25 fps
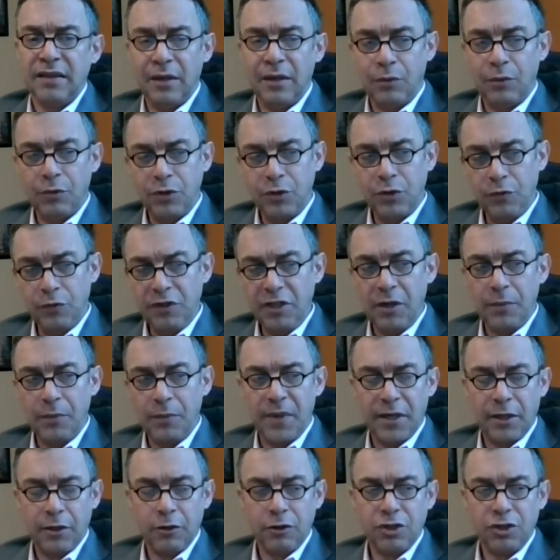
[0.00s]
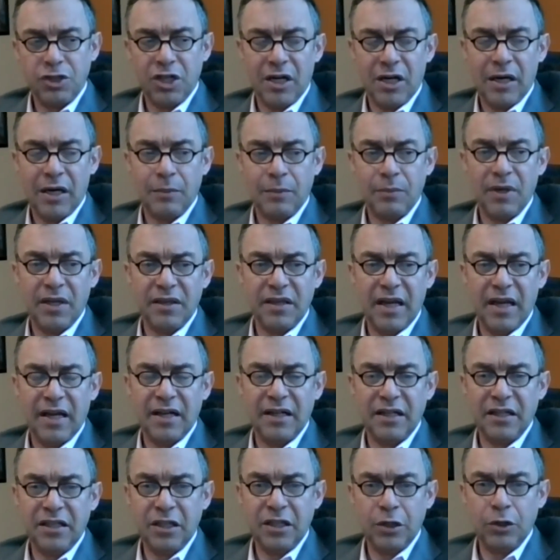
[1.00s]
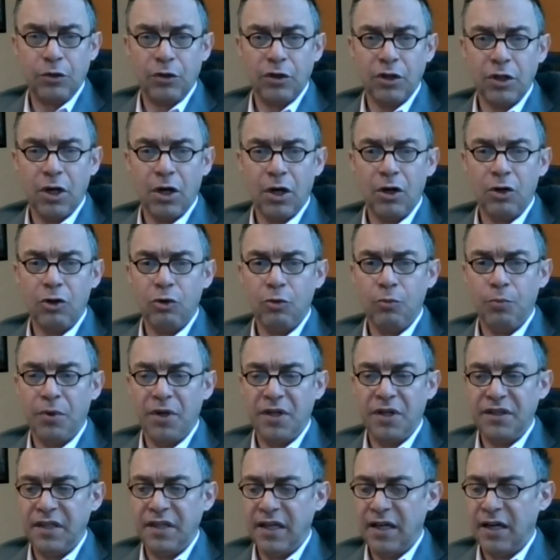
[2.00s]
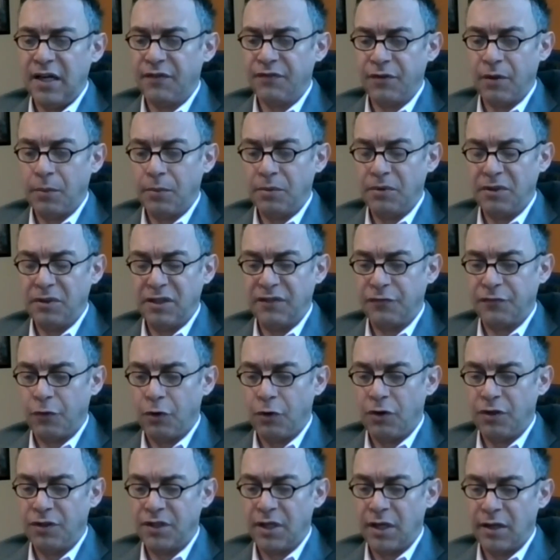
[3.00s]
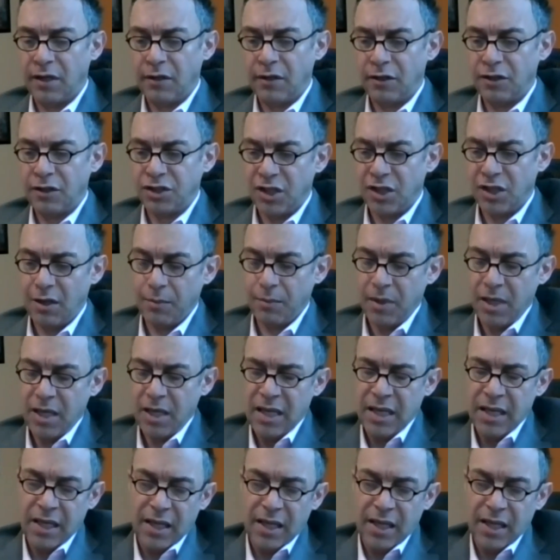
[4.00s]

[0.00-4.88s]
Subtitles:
They were doing a better job at that a year ago, but they have completely fallen down on the job.